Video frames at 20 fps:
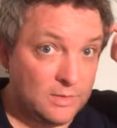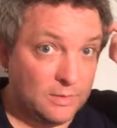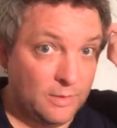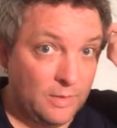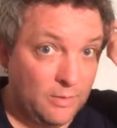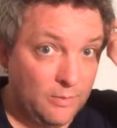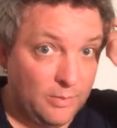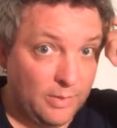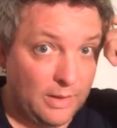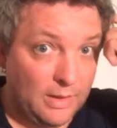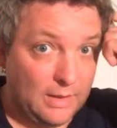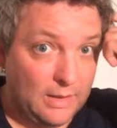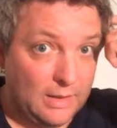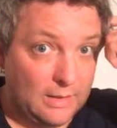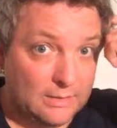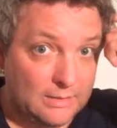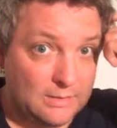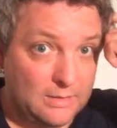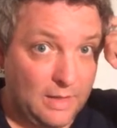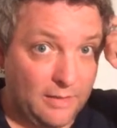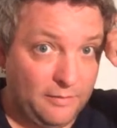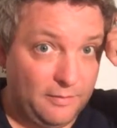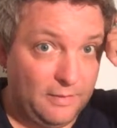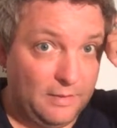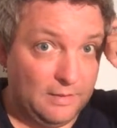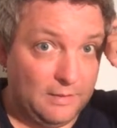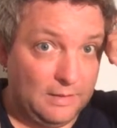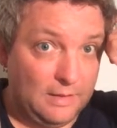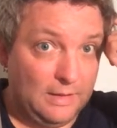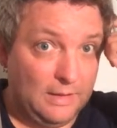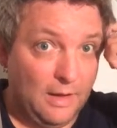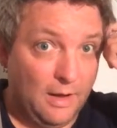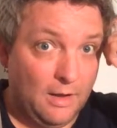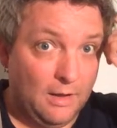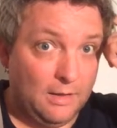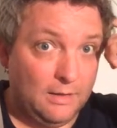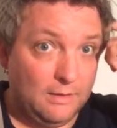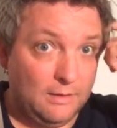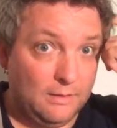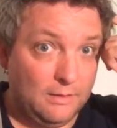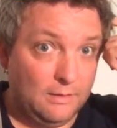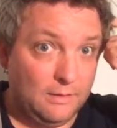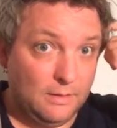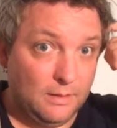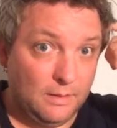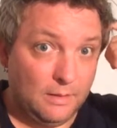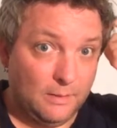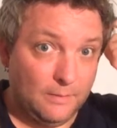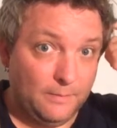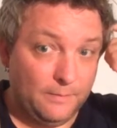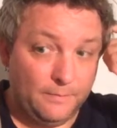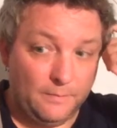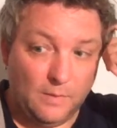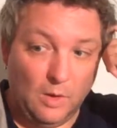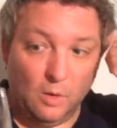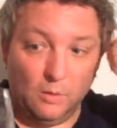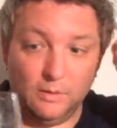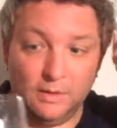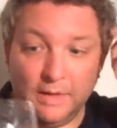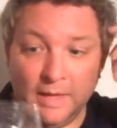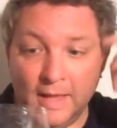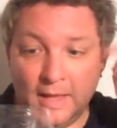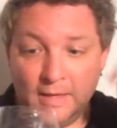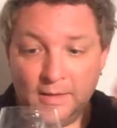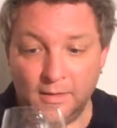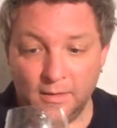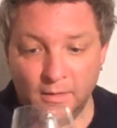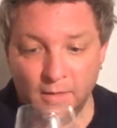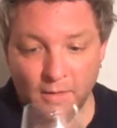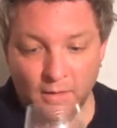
to it, but it's definitely not, holding head.